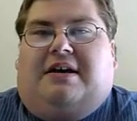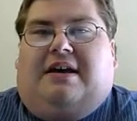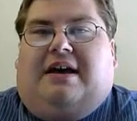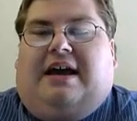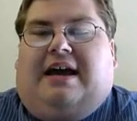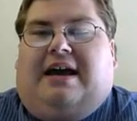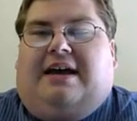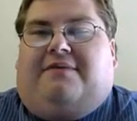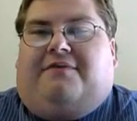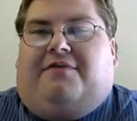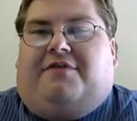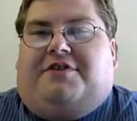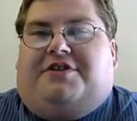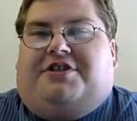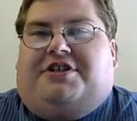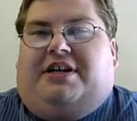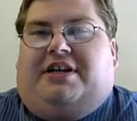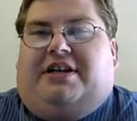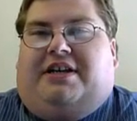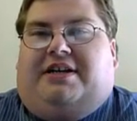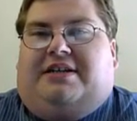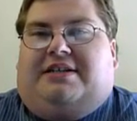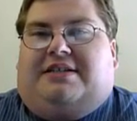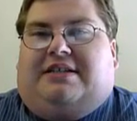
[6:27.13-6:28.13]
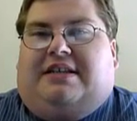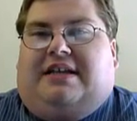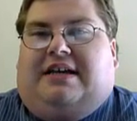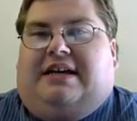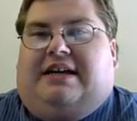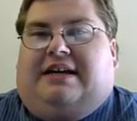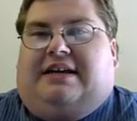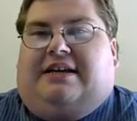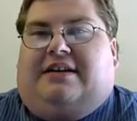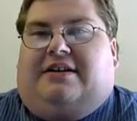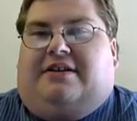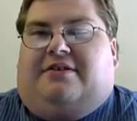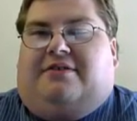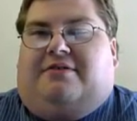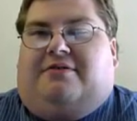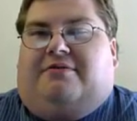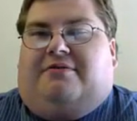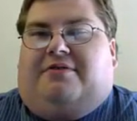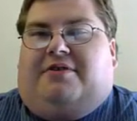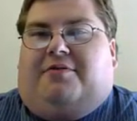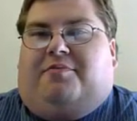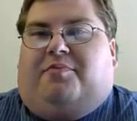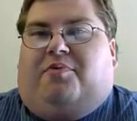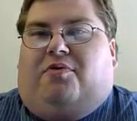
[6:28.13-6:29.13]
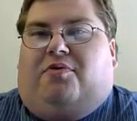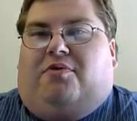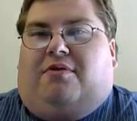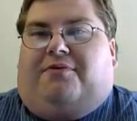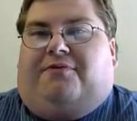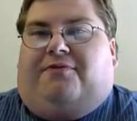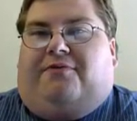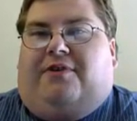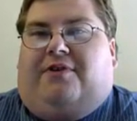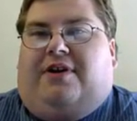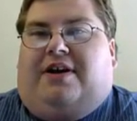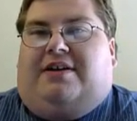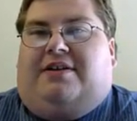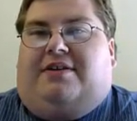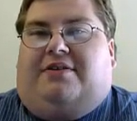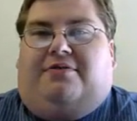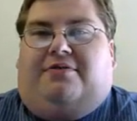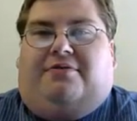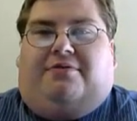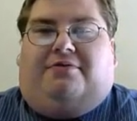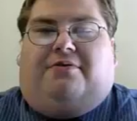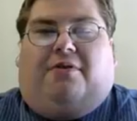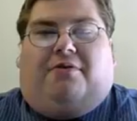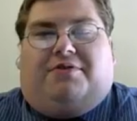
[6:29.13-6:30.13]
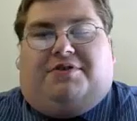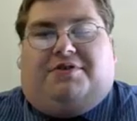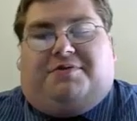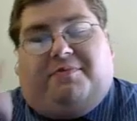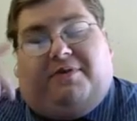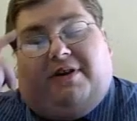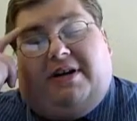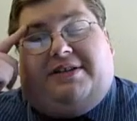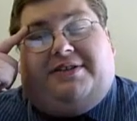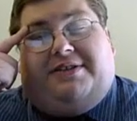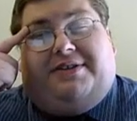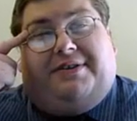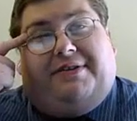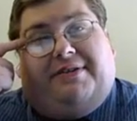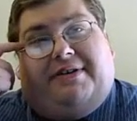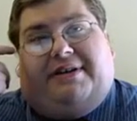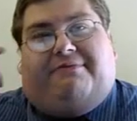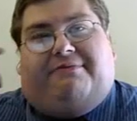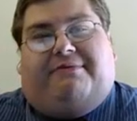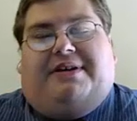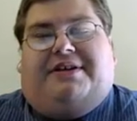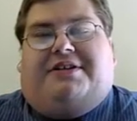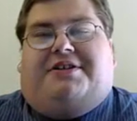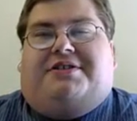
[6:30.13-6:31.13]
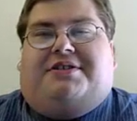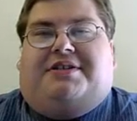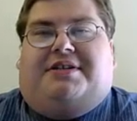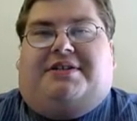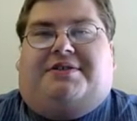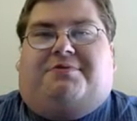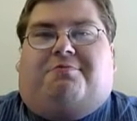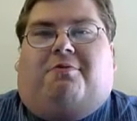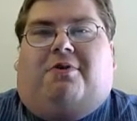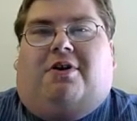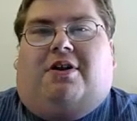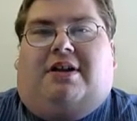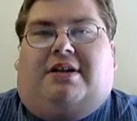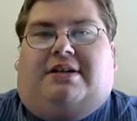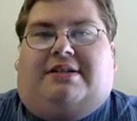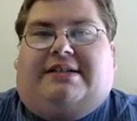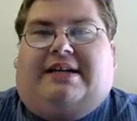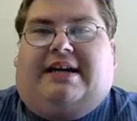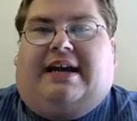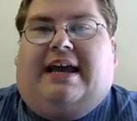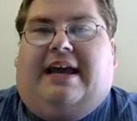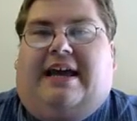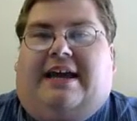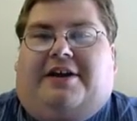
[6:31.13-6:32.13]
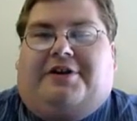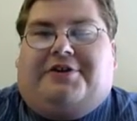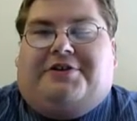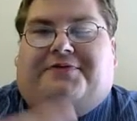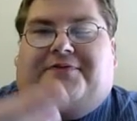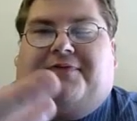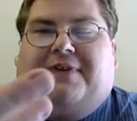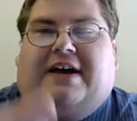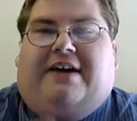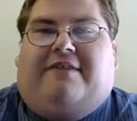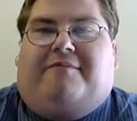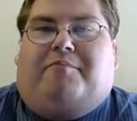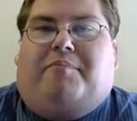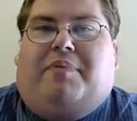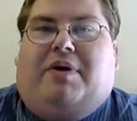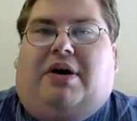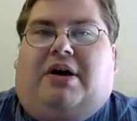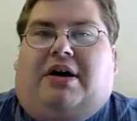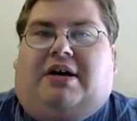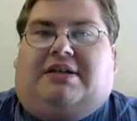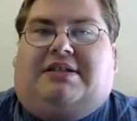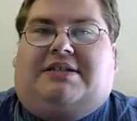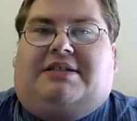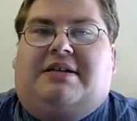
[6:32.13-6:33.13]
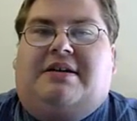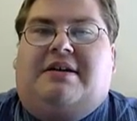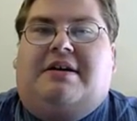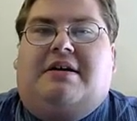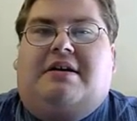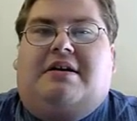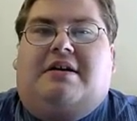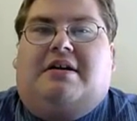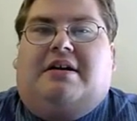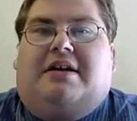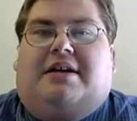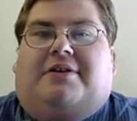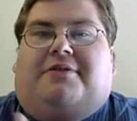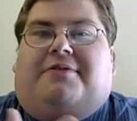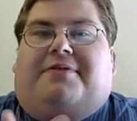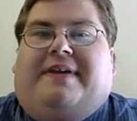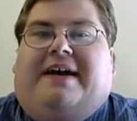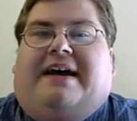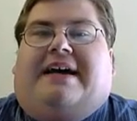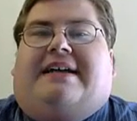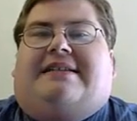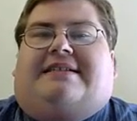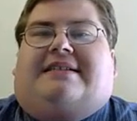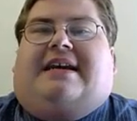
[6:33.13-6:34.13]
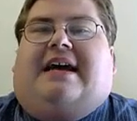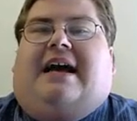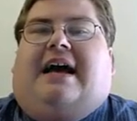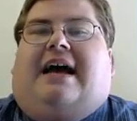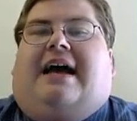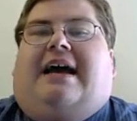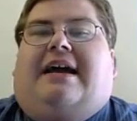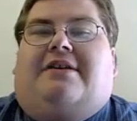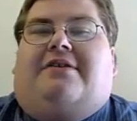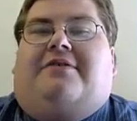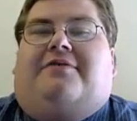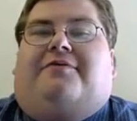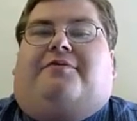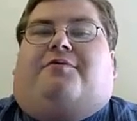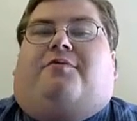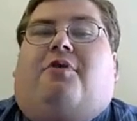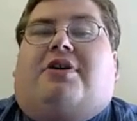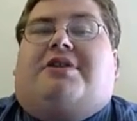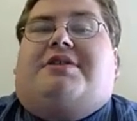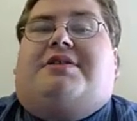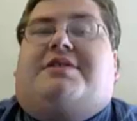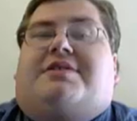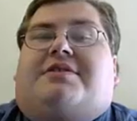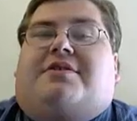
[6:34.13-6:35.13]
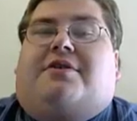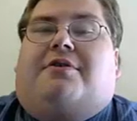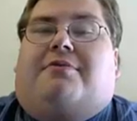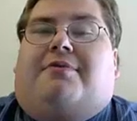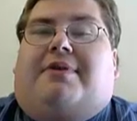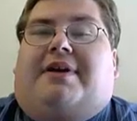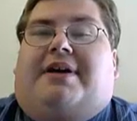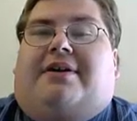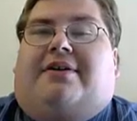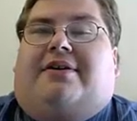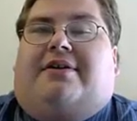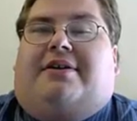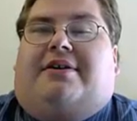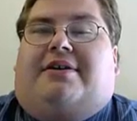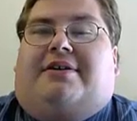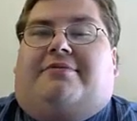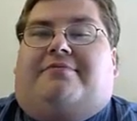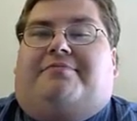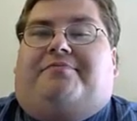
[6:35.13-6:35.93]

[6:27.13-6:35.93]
And Virginia's like, your poor friend who owes money to you, and he reaches in his wallet and is like, hey, here's $5. That's kind of what's going on.